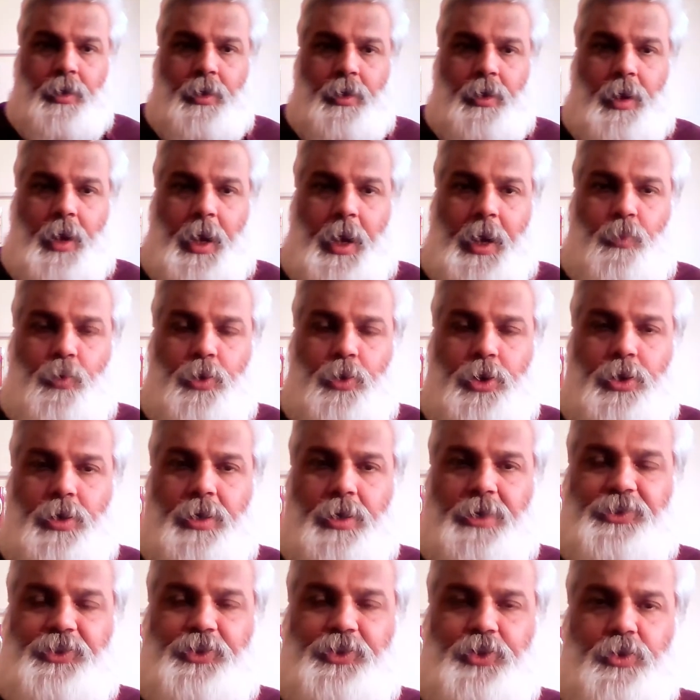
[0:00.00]
I would
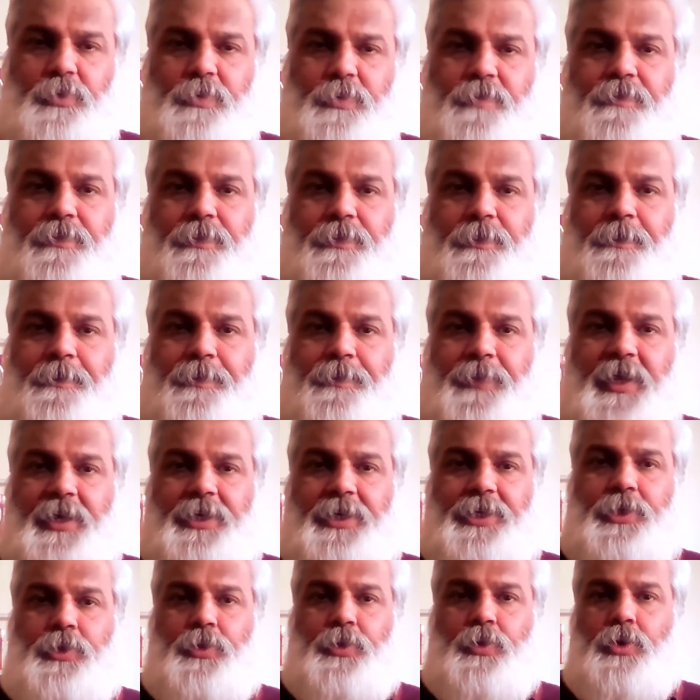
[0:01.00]
assume
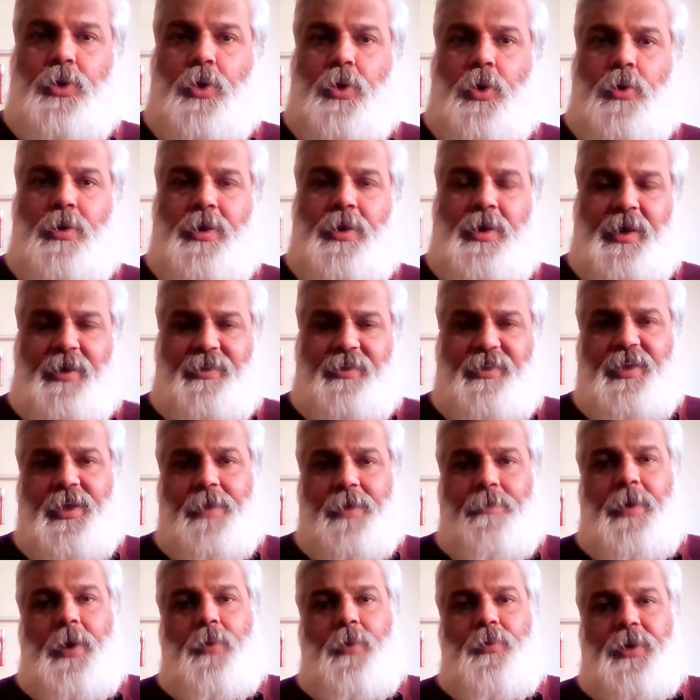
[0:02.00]
that you know nothing
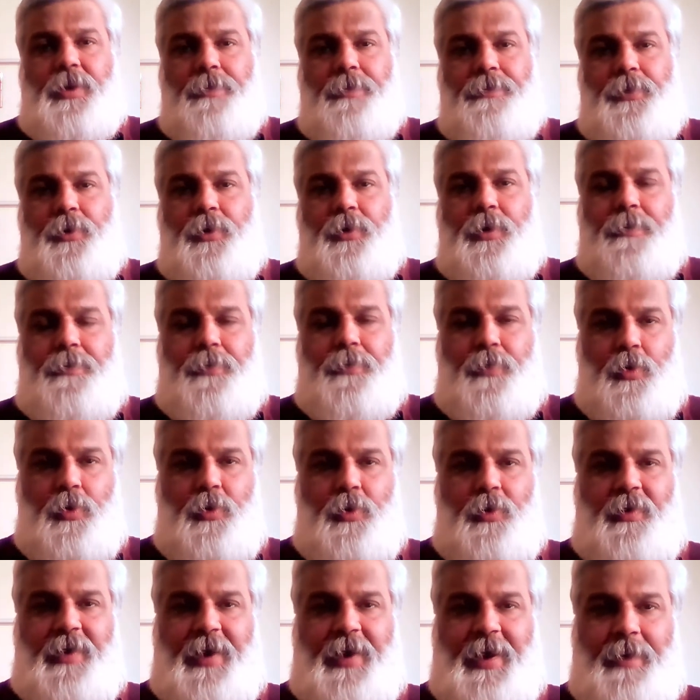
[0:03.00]
about computer
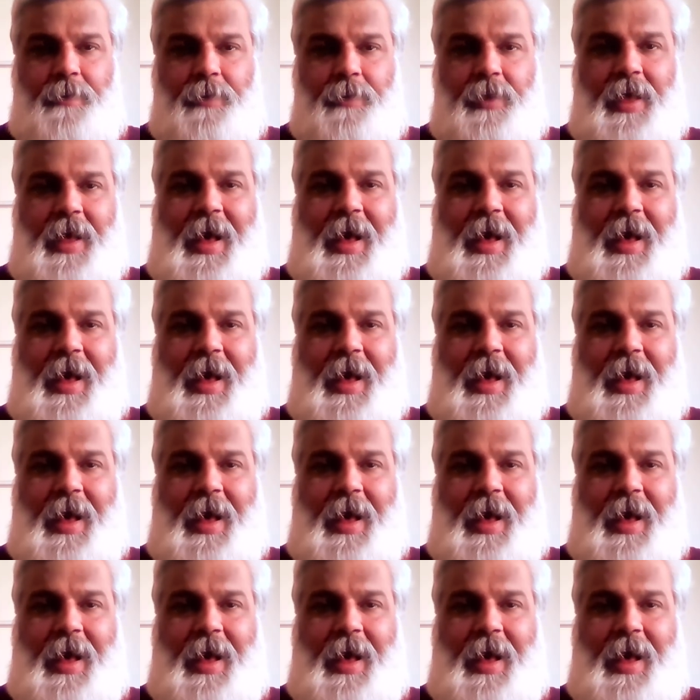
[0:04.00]
programming